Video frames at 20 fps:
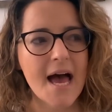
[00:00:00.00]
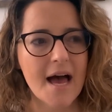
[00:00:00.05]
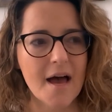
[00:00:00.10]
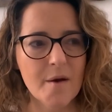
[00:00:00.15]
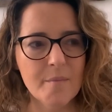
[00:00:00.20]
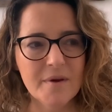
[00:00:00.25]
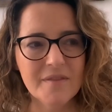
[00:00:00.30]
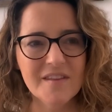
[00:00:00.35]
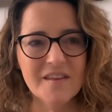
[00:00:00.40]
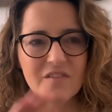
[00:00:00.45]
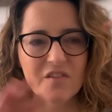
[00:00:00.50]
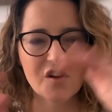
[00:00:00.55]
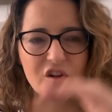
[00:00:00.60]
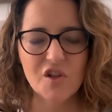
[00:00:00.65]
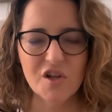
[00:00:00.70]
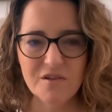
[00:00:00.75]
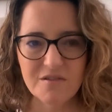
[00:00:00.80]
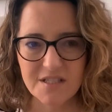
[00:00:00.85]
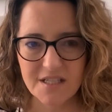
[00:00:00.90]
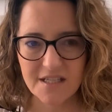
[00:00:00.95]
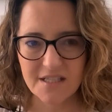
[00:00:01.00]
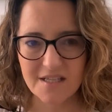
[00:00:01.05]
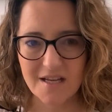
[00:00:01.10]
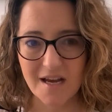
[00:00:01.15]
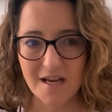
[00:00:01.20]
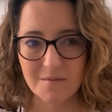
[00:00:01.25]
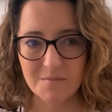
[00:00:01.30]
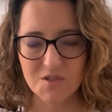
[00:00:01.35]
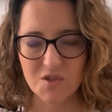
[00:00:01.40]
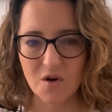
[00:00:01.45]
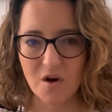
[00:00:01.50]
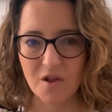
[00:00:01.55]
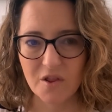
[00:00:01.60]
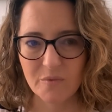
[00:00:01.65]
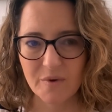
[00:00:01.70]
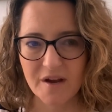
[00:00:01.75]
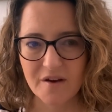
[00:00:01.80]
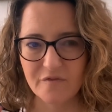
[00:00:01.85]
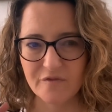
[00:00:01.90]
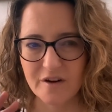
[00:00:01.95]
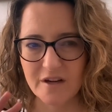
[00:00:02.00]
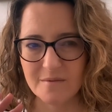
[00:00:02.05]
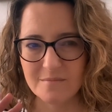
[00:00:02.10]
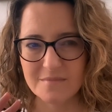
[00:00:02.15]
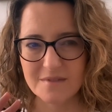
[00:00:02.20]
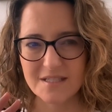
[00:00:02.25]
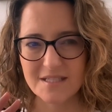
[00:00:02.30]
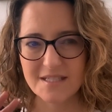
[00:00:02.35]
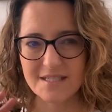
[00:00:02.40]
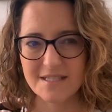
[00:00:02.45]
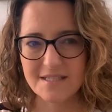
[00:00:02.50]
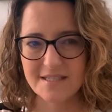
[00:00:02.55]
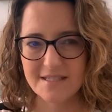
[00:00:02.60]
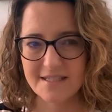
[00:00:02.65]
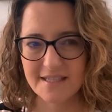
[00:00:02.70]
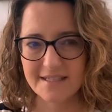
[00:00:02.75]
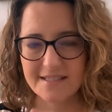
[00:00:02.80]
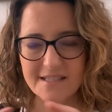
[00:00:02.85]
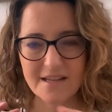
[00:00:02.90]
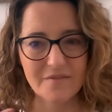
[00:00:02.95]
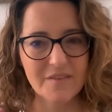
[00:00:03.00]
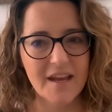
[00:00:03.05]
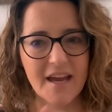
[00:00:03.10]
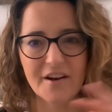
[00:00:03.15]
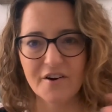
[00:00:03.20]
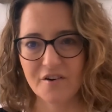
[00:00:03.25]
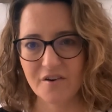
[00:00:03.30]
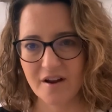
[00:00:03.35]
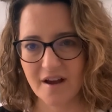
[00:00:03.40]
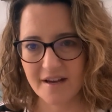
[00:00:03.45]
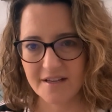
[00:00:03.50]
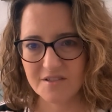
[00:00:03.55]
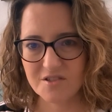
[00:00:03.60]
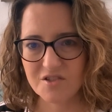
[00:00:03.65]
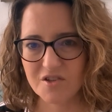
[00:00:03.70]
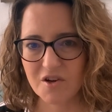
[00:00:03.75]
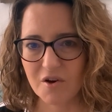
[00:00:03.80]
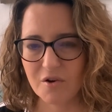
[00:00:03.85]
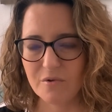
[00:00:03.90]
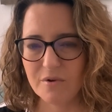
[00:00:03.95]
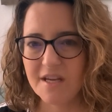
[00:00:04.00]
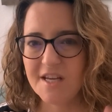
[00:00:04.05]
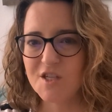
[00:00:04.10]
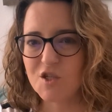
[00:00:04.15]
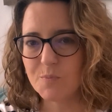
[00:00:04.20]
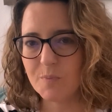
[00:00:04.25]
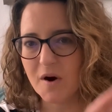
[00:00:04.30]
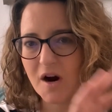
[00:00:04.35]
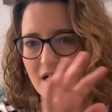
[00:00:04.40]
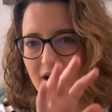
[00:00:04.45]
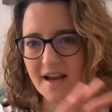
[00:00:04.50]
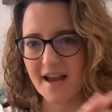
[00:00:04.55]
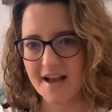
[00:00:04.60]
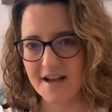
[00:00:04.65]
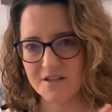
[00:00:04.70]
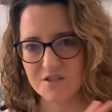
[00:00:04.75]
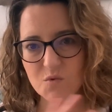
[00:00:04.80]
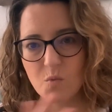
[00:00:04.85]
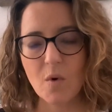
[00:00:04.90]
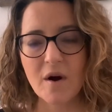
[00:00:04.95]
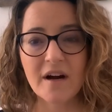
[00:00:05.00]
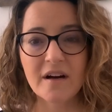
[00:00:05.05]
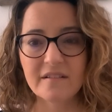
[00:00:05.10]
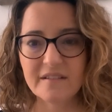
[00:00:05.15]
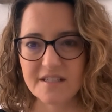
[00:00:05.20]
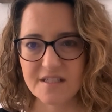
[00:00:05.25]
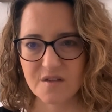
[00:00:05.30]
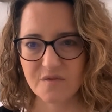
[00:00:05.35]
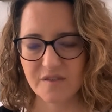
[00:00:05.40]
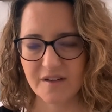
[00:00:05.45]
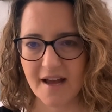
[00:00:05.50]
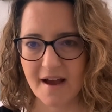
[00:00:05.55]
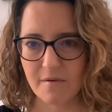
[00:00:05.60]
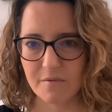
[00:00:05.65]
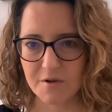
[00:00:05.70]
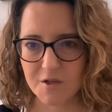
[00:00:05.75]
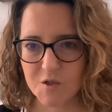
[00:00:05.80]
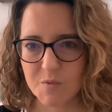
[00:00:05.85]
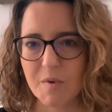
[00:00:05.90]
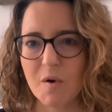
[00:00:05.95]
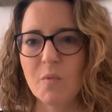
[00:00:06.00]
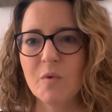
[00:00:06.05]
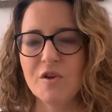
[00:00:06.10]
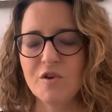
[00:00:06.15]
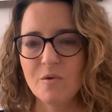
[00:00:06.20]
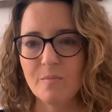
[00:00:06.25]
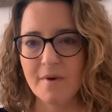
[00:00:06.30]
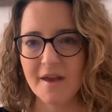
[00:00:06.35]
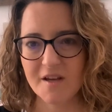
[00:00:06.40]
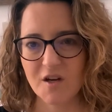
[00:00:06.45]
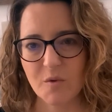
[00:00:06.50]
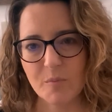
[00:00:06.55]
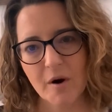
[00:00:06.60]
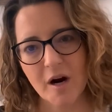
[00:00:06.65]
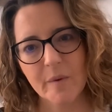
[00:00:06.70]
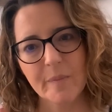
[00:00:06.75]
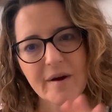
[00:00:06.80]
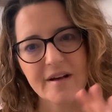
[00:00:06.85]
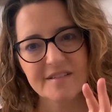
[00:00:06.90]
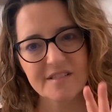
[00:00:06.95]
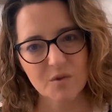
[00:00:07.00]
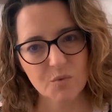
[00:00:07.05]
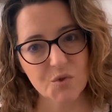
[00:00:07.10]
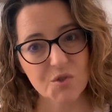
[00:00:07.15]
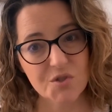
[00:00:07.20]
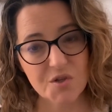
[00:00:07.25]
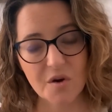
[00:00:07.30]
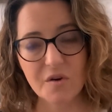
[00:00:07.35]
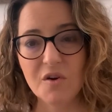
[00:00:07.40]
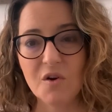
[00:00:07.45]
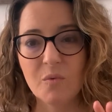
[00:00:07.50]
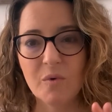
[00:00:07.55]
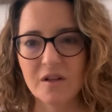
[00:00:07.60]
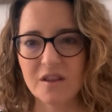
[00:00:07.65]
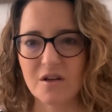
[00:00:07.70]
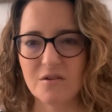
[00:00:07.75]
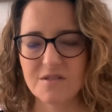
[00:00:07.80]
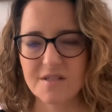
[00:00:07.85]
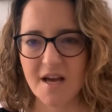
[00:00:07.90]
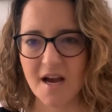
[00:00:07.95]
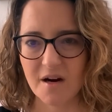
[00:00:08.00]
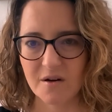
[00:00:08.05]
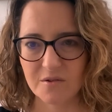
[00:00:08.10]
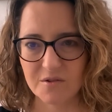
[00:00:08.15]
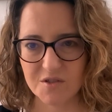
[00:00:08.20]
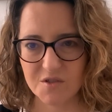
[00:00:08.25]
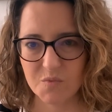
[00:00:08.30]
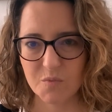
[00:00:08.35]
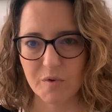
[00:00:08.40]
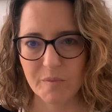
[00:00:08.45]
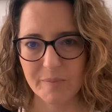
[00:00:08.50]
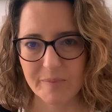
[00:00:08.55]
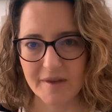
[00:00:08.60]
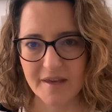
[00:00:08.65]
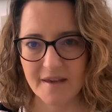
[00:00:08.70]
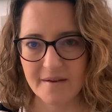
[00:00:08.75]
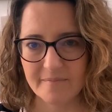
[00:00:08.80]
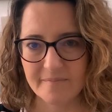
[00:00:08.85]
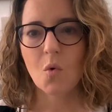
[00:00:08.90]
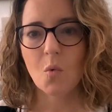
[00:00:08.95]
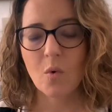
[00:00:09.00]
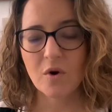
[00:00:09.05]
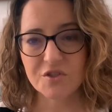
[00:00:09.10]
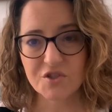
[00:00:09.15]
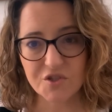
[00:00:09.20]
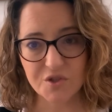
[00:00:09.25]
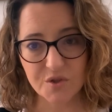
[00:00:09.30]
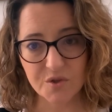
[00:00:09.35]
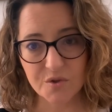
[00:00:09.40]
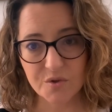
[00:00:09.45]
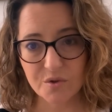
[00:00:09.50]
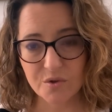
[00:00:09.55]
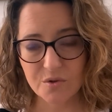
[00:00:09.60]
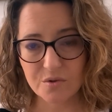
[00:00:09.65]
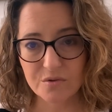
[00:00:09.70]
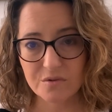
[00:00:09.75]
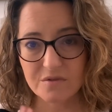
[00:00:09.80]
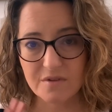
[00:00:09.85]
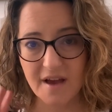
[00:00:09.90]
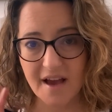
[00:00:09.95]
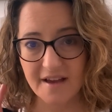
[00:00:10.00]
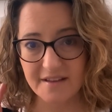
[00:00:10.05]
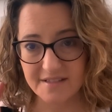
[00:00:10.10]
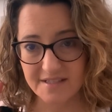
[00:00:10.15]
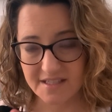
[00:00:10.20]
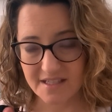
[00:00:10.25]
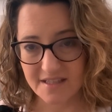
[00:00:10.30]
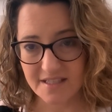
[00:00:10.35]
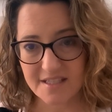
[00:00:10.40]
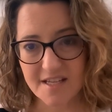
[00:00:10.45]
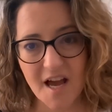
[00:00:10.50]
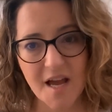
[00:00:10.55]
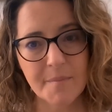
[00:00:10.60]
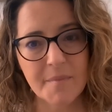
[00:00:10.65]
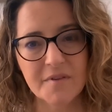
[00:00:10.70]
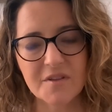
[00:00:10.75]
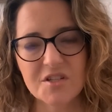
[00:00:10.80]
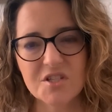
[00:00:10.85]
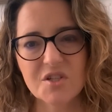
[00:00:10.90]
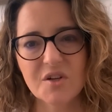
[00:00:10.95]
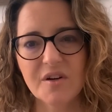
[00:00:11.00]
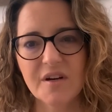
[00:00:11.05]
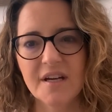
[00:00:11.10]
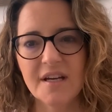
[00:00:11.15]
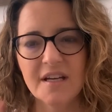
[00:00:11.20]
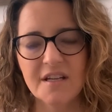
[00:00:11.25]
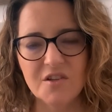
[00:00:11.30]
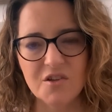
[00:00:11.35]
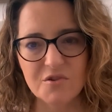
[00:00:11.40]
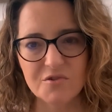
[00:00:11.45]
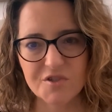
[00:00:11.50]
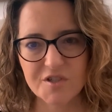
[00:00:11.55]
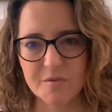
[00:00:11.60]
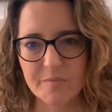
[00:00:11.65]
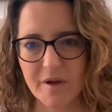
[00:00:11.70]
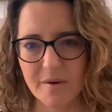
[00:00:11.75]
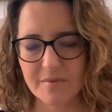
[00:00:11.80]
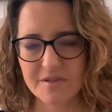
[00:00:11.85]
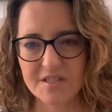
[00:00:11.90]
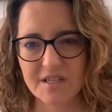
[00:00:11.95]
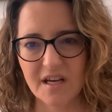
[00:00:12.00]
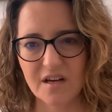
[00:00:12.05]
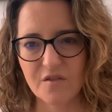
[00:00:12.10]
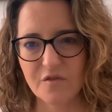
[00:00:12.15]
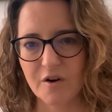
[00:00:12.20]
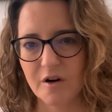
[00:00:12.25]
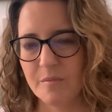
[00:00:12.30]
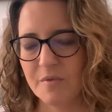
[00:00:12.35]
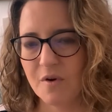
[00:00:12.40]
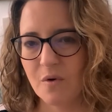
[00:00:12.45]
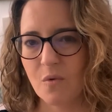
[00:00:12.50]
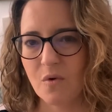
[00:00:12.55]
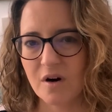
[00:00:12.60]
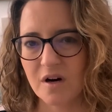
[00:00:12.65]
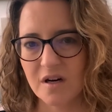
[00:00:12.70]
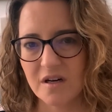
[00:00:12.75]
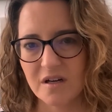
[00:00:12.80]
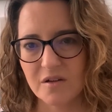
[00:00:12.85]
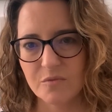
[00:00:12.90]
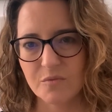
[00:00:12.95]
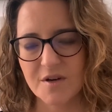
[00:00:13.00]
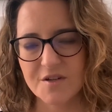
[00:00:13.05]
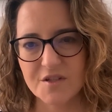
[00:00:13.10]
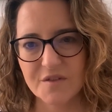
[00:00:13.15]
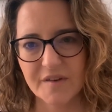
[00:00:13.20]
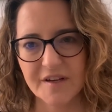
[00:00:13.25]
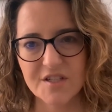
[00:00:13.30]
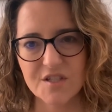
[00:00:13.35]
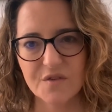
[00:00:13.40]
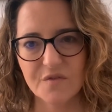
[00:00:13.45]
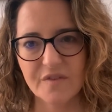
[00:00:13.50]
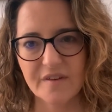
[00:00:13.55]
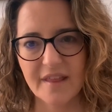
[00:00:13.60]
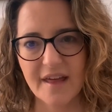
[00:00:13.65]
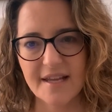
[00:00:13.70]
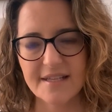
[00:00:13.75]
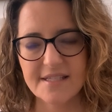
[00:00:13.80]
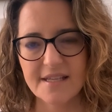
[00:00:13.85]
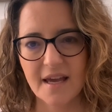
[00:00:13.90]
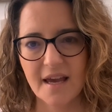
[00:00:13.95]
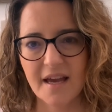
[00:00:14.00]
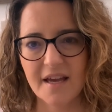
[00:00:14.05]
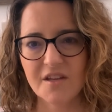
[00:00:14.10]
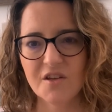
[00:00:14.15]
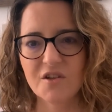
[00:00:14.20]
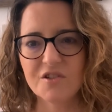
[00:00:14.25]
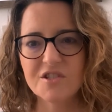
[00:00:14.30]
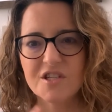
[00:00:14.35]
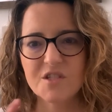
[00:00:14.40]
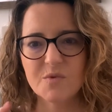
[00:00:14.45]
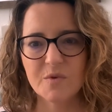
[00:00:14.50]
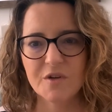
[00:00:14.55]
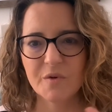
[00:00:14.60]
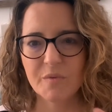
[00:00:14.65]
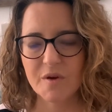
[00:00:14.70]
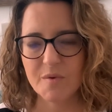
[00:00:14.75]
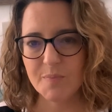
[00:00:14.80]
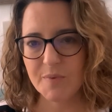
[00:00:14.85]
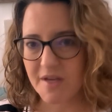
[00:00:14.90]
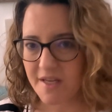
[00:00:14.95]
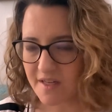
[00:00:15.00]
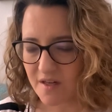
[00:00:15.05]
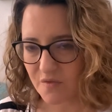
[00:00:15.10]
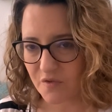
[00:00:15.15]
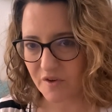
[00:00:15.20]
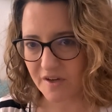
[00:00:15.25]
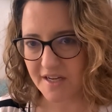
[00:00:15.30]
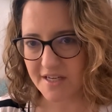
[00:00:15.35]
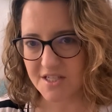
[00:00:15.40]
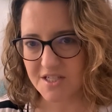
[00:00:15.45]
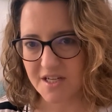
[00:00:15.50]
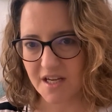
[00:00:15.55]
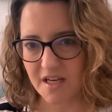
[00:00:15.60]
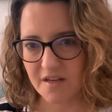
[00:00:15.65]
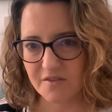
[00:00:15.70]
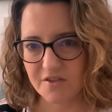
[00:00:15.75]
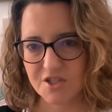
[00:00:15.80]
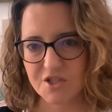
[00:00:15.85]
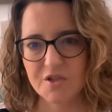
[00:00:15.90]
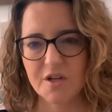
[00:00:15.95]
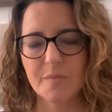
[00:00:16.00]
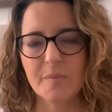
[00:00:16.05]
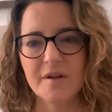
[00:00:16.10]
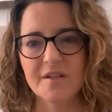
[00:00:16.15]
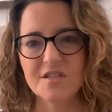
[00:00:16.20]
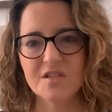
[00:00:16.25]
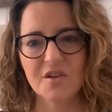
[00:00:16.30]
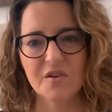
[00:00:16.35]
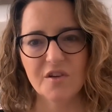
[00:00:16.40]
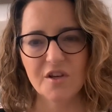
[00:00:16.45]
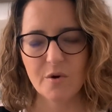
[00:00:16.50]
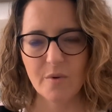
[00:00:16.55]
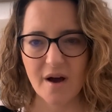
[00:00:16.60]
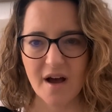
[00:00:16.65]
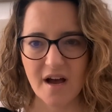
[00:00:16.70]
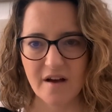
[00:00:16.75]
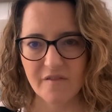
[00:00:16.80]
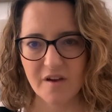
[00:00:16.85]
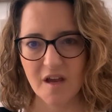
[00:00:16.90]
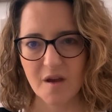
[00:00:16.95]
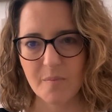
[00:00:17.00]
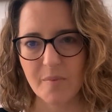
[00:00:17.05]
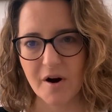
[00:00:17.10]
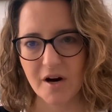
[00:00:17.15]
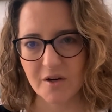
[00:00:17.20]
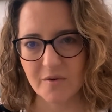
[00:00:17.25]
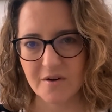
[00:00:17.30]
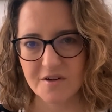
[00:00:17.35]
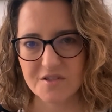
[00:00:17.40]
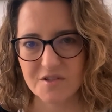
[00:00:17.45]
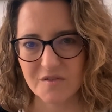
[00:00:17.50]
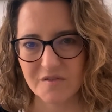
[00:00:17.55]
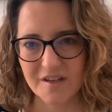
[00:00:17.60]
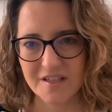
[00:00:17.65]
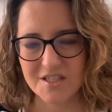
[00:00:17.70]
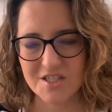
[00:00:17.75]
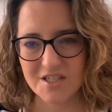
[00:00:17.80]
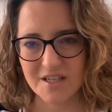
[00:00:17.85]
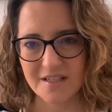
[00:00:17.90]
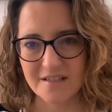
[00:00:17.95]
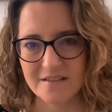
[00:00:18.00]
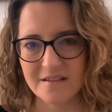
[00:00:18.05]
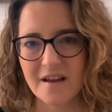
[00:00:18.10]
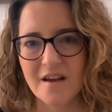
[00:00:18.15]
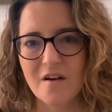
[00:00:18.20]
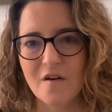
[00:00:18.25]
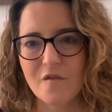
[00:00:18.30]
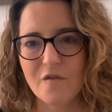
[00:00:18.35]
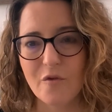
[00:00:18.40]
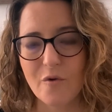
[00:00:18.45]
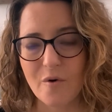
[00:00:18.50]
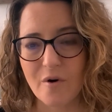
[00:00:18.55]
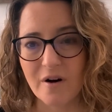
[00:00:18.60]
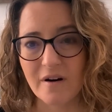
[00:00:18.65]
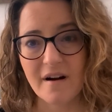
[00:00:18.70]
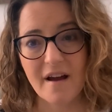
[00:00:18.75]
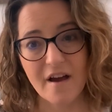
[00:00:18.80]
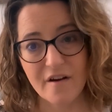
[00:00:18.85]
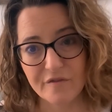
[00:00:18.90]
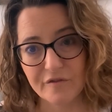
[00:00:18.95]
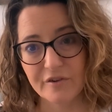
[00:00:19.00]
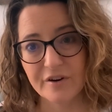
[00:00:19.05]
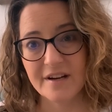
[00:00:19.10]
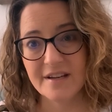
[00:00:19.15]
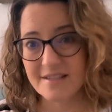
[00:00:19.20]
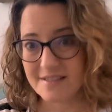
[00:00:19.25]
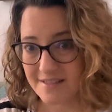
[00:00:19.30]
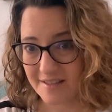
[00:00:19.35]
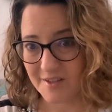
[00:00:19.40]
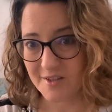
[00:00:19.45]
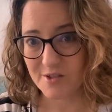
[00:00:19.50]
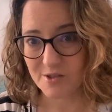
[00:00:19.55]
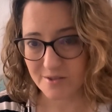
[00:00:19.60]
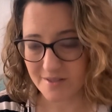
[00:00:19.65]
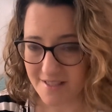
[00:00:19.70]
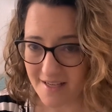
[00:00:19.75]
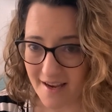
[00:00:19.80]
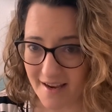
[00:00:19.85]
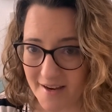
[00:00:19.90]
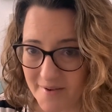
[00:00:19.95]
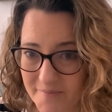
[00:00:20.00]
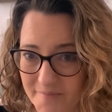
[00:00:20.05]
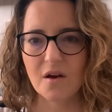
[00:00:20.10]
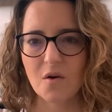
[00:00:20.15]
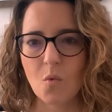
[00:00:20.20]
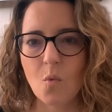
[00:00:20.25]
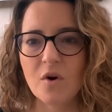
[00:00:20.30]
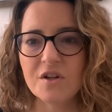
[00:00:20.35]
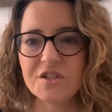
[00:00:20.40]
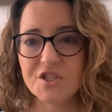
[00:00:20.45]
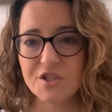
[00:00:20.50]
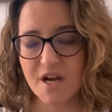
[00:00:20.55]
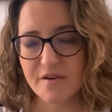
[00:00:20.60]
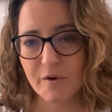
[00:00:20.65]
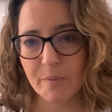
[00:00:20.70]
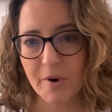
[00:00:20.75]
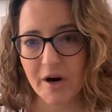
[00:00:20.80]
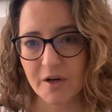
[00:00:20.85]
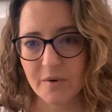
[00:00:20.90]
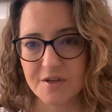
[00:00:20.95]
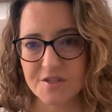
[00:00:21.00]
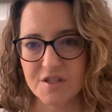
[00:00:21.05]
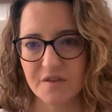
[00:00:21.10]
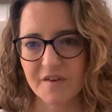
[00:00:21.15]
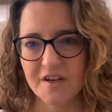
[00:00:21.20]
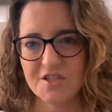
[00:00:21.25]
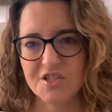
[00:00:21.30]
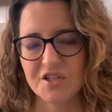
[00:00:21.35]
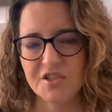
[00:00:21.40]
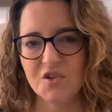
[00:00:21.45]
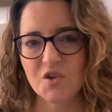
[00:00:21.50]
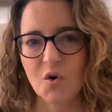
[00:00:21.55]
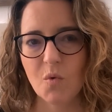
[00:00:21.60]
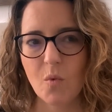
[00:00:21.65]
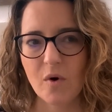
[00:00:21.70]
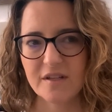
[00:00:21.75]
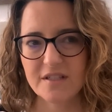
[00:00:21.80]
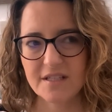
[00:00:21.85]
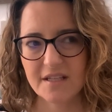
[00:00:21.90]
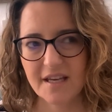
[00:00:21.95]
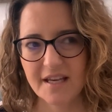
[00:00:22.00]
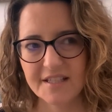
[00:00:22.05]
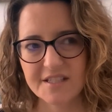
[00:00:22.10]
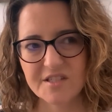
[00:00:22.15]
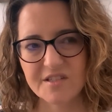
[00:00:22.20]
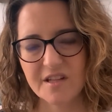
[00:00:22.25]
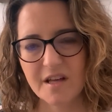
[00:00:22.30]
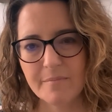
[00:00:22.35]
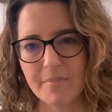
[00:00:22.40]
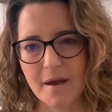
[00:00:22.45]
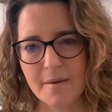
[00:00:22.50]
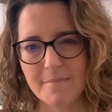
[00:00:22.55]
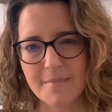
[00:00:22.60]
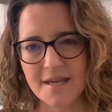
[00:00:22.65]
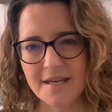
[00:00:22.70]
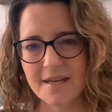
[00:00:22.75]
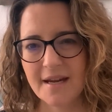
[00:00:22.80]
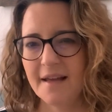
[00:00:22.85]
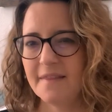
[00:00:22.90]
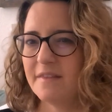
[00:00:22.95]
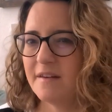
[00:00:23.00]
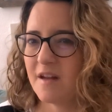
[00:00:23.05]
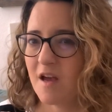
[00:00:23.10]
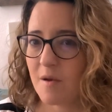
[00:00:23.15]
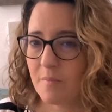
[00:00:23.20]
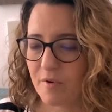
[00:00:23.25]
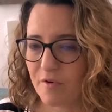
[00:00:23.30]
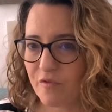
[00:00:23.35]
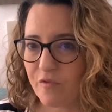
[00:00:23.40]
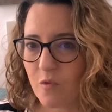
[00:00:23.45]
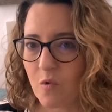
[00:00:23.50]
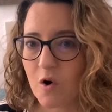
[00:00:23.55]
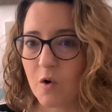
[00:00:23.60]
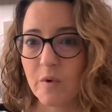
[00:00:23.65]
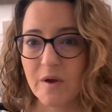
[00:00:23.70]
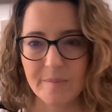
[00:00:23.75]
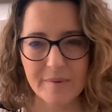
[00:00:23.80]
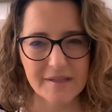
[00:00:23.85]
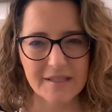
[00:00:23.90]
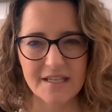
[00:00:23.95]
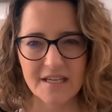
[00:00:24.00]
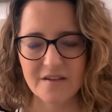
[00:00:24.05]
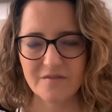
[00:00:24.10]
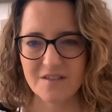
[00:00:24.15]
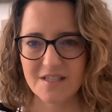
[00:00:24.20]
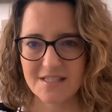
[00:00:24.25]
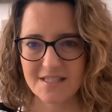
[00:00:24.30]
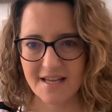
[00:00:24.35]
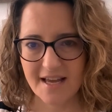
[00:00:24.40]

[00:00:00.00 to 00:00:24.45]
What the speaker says: And then the closing times are all the way from 6, 7, 8, or 9. So each park has wildly different hours, but when you make your park pass, it will show you what those hours will be. Once you see the time on the screen, you should be able to confirm your reservation for that day, and you'll just want to repeat it for each day of your trip until you have a park reservation for every single day. Once you have a park reservation, you'll want to cancel it by midnight the night before. We believe Disney